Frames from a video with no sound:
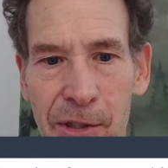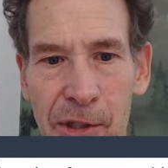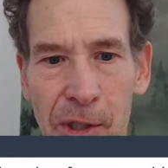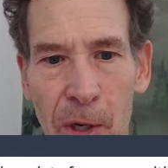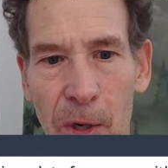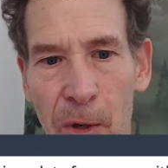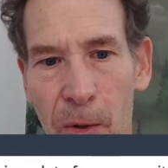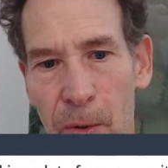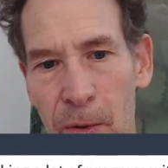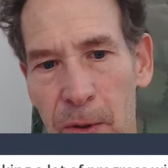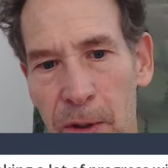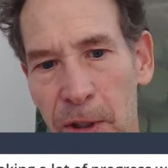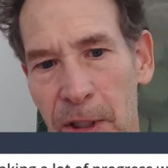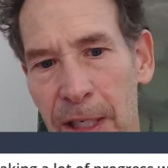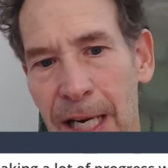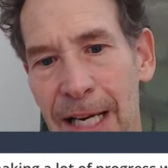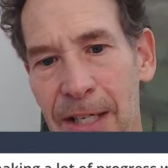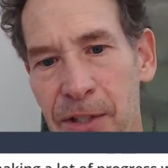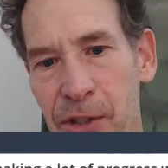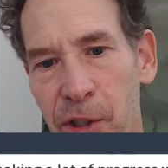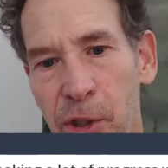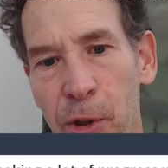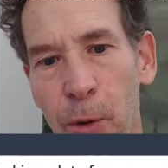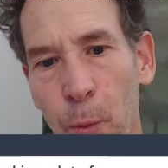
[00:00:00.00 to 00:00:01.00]
so,
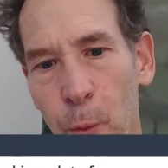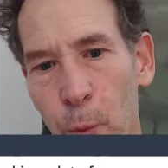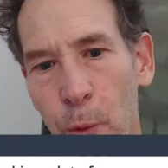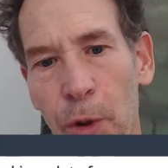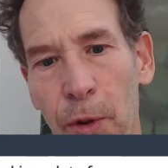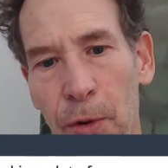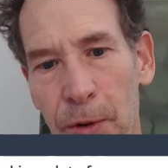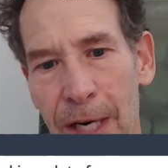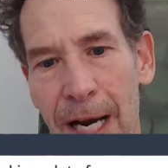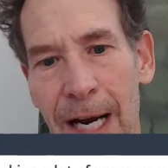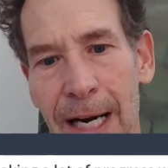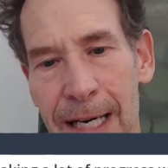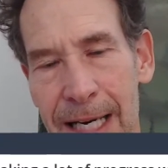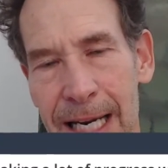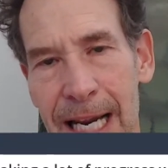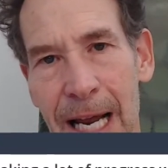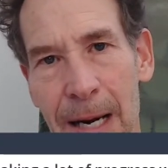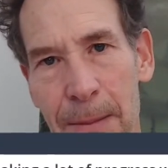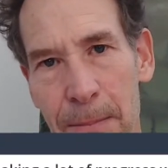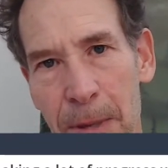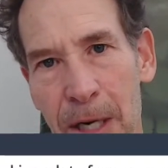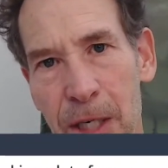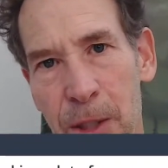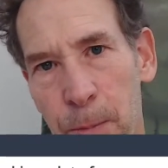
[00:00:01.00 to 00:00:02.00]
yes, you will not
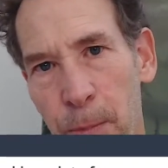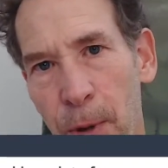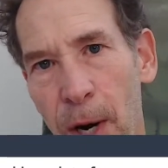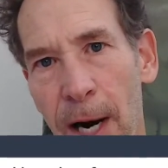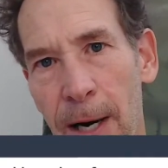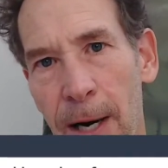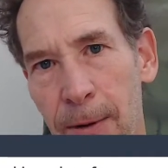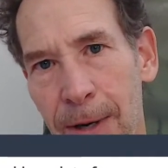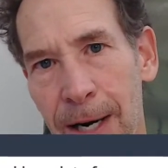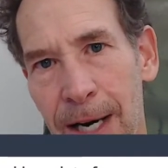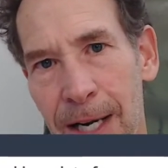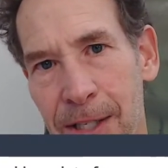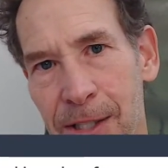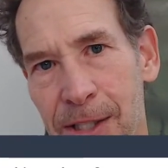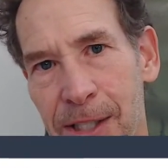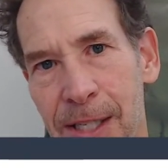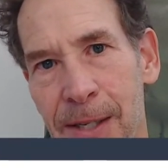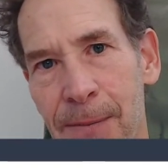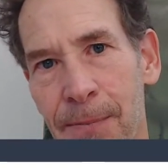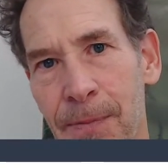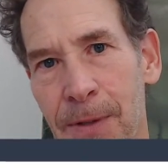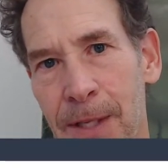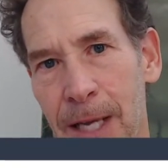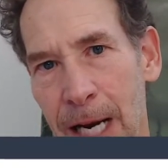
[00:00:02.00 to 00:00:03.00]
get much progress
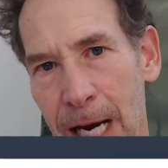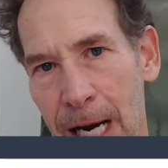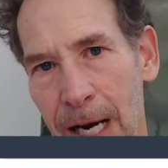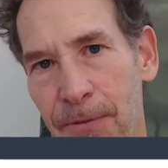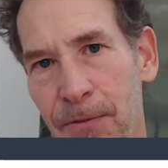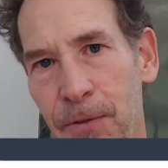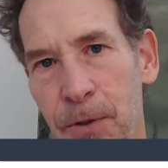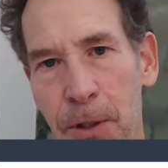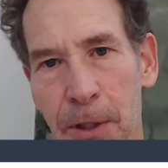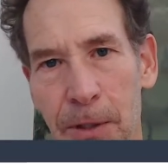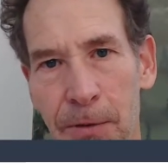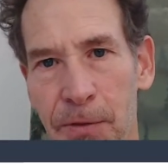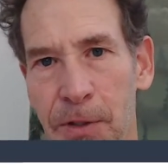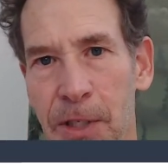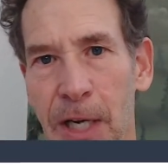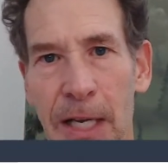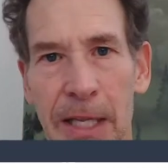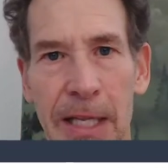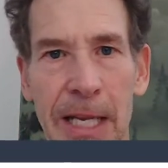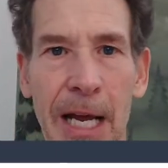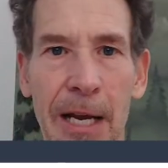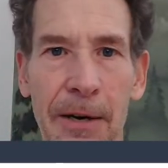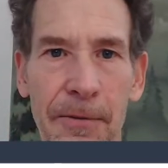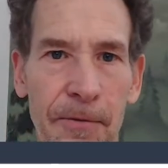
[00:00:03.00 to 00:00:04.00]
after you've
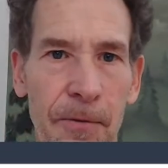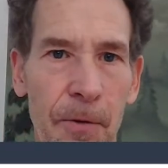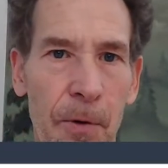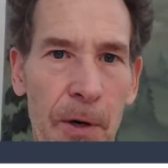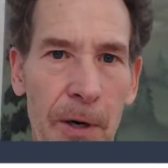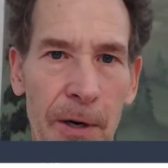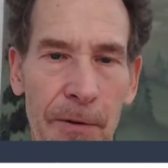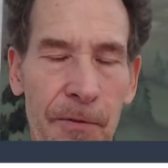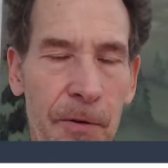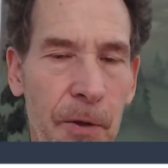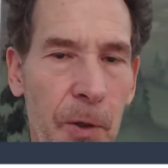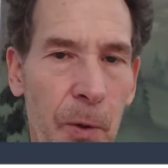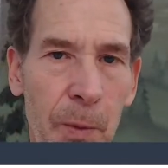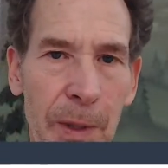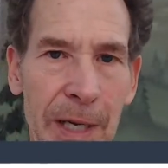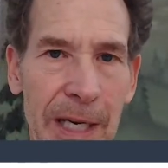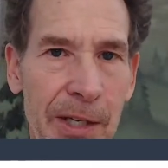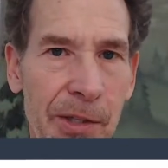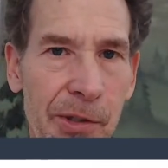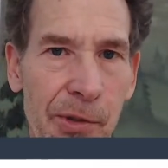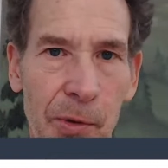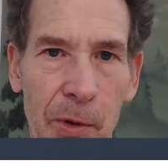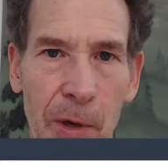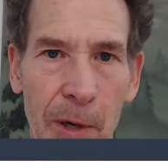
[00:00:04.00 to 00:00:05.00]
done that for a few
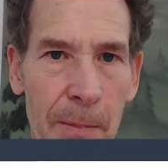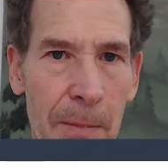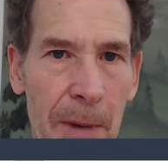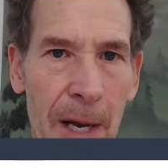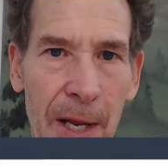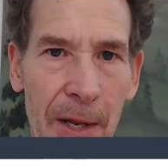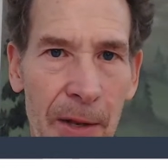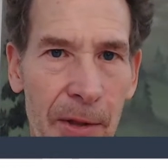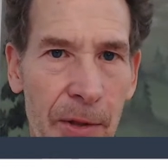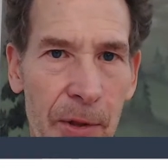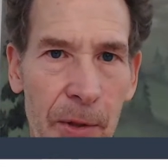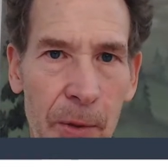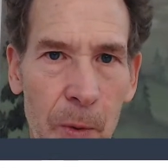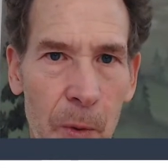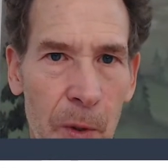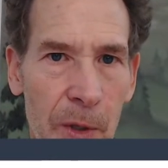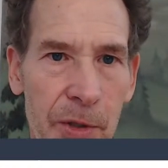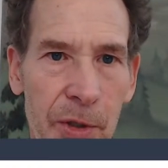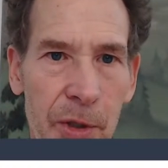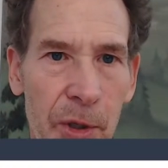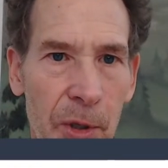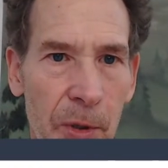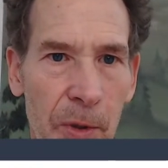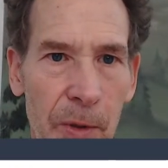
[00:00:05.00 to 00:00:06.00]
weeks or a month or
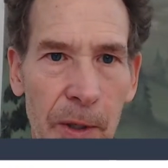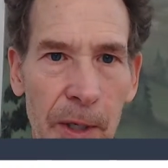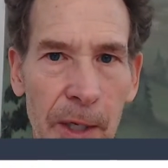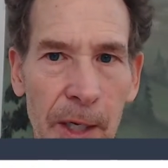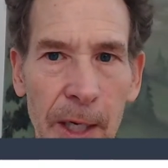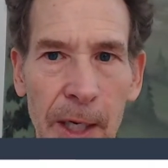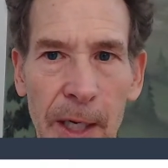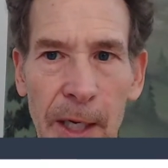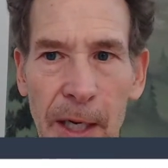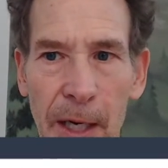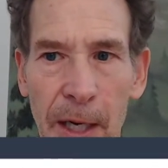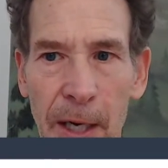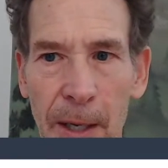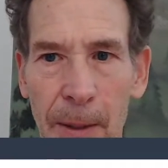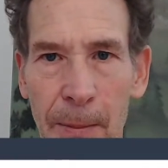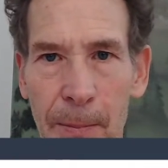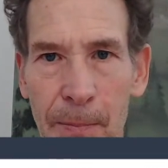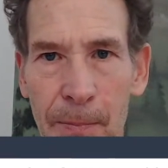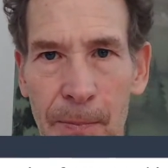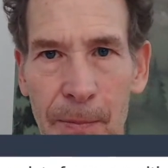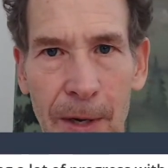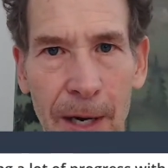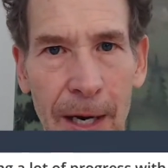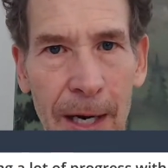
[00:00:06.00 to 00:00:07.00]
two.
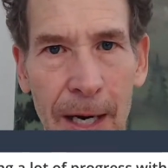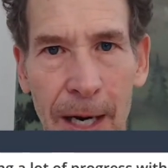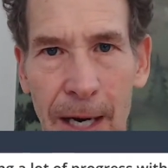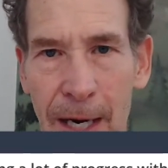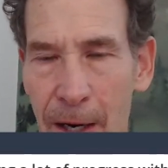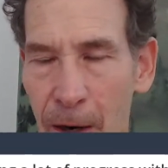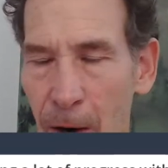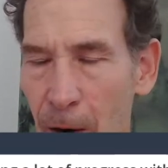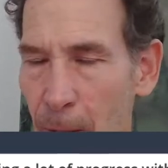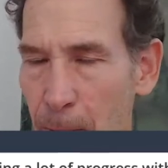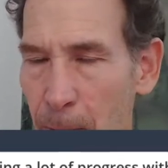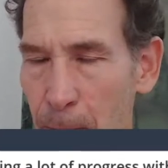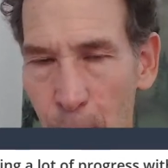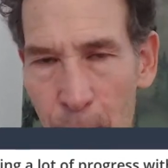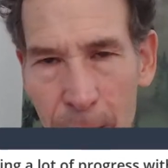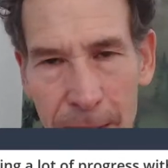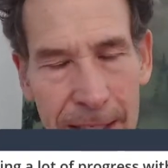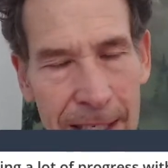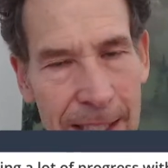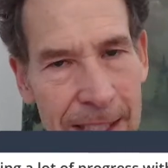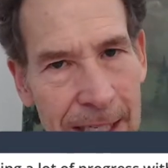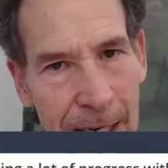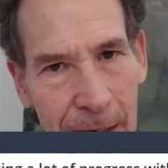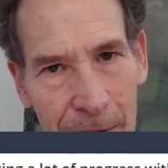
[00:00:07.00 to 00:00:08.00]
I point
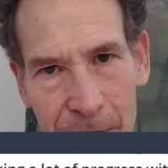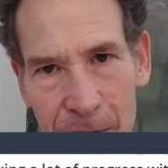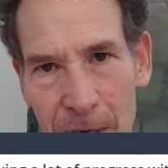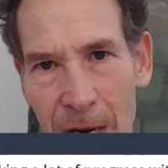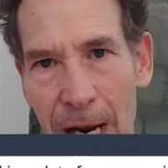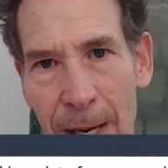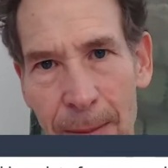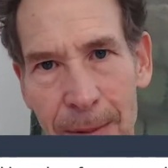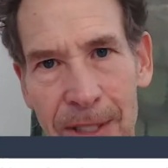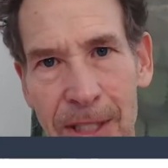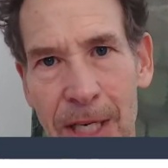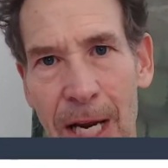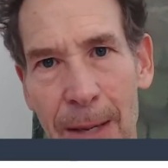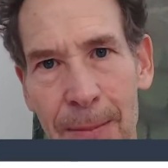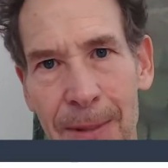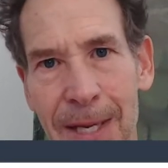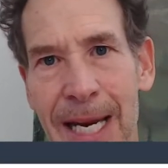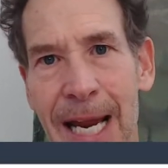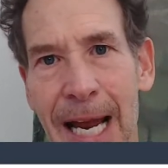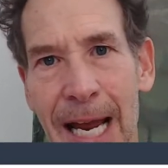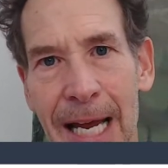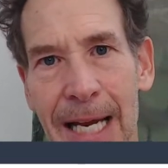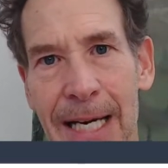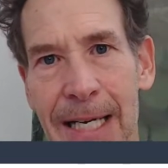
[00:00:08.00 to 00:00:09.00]
this out time and time
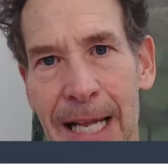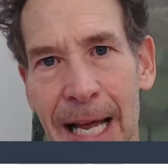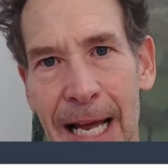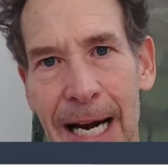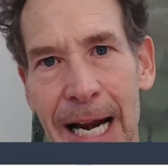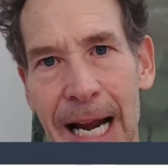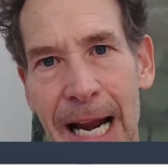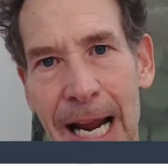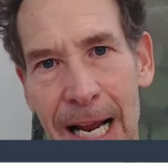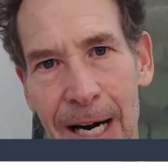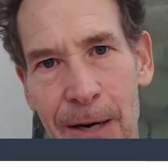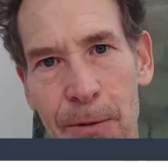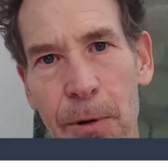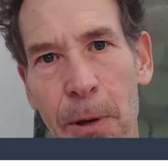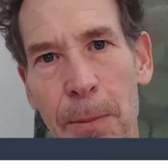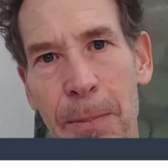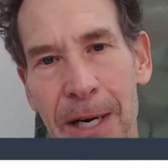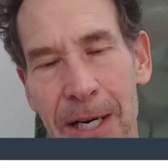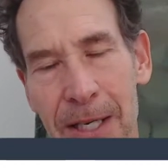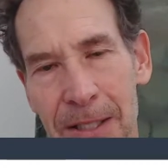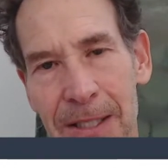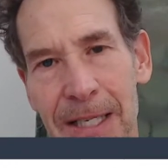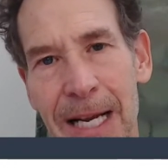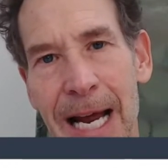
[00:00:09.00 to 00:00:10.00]
again, that
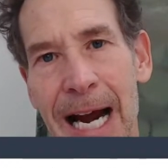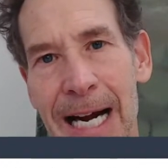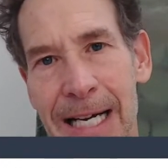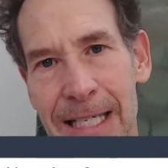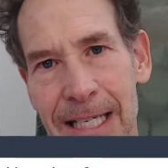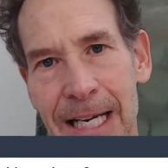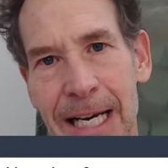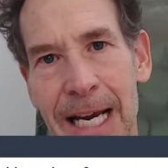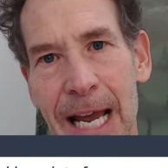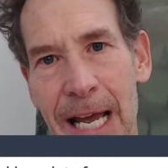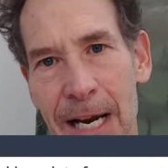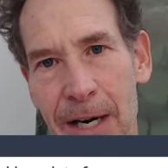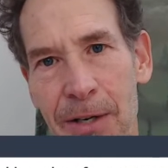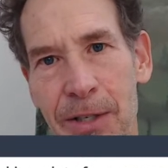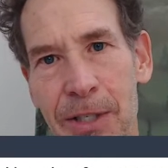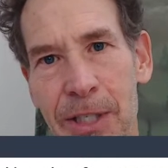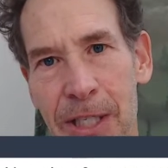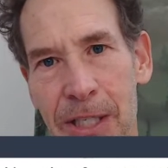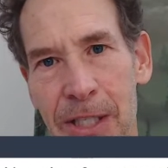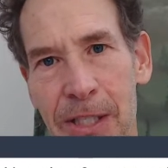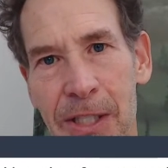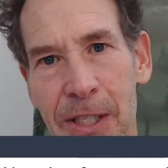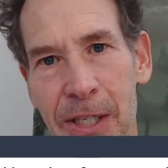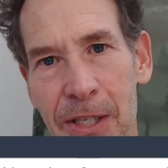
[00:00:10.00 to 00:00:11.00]
anaerobic lactic
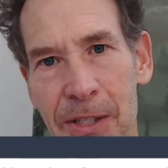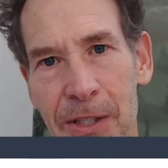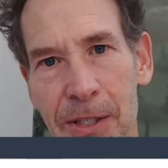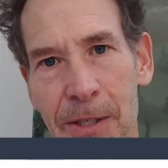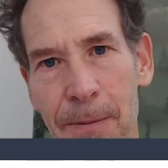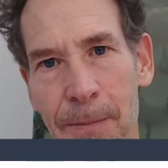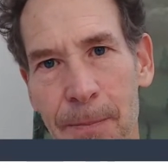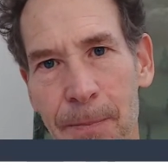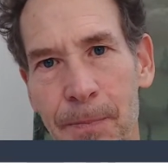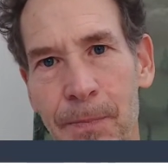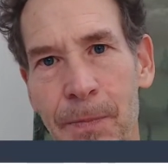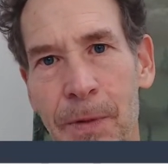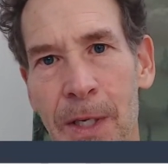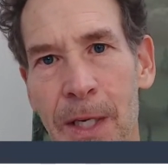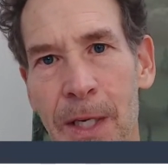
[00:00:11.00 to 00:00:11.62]
energy system